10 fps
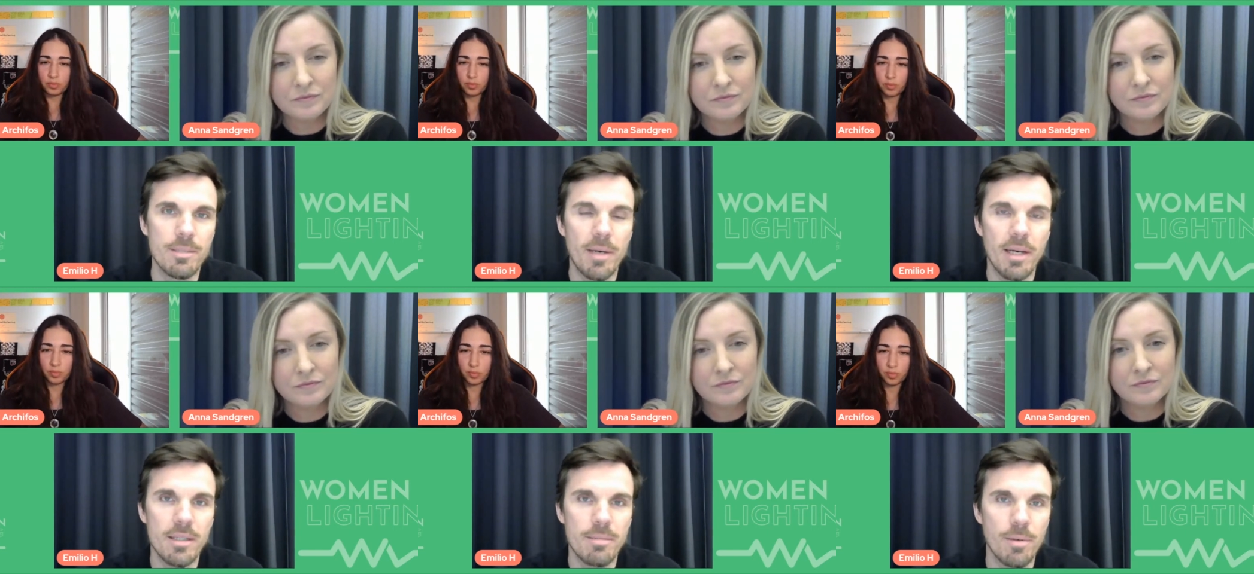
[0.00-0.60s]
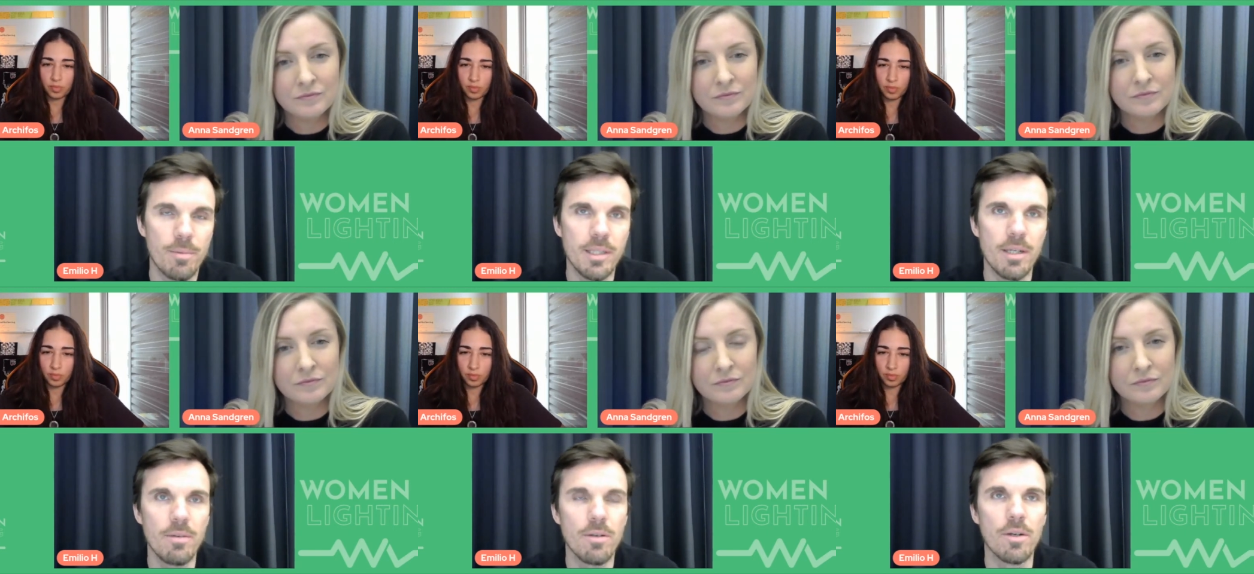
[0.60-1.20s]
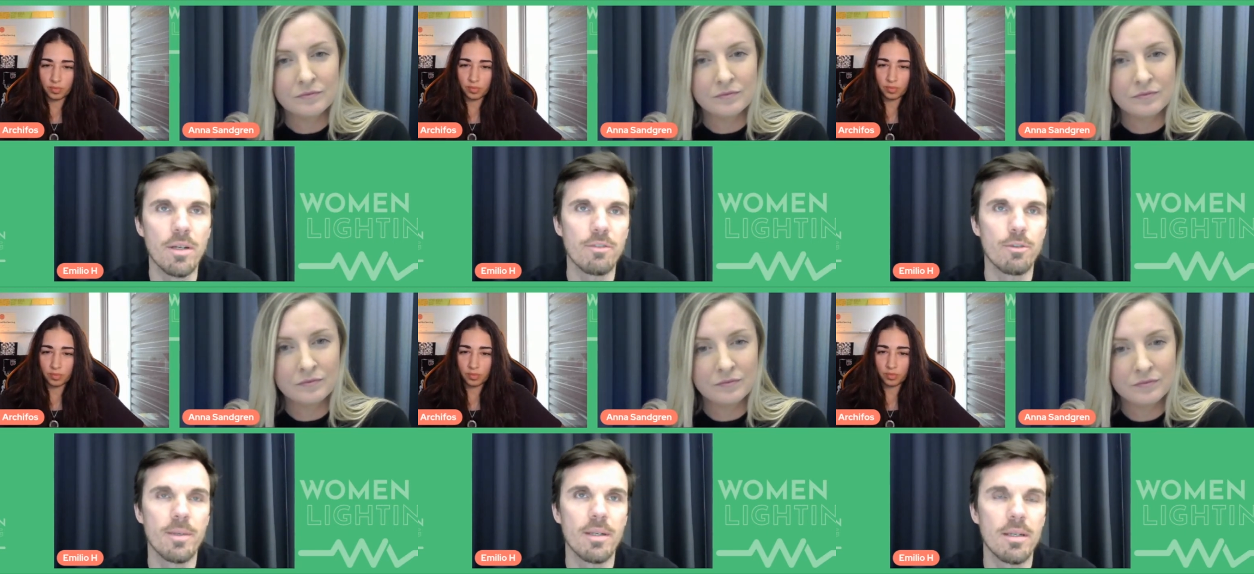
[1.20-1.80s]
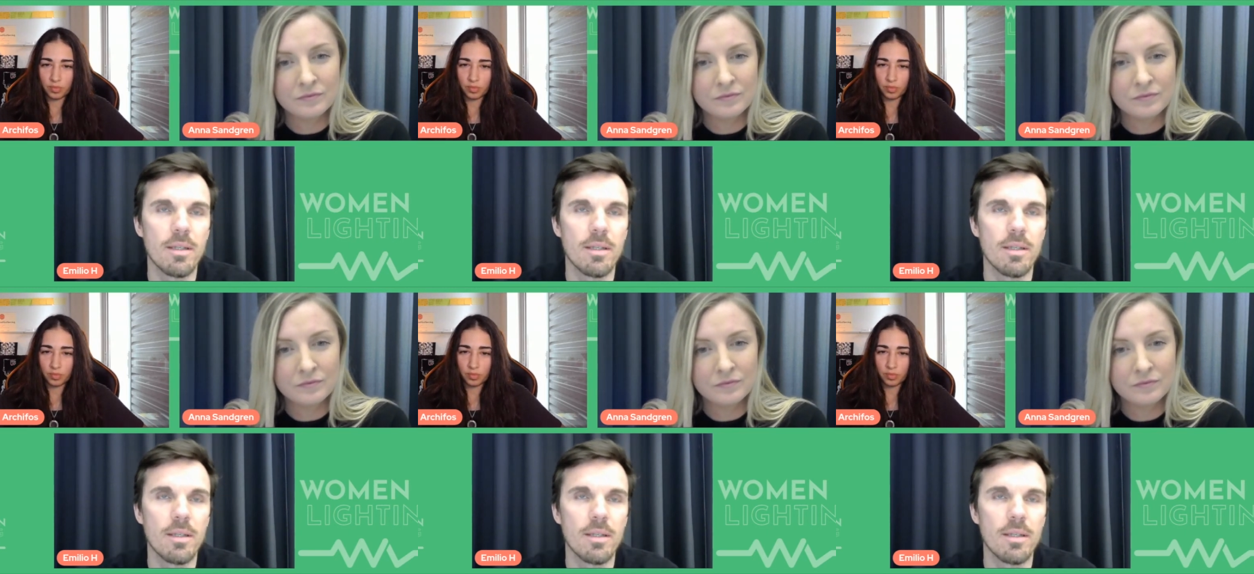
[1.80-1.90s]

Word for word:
Speaker 1: specs, but we don't look at it from a,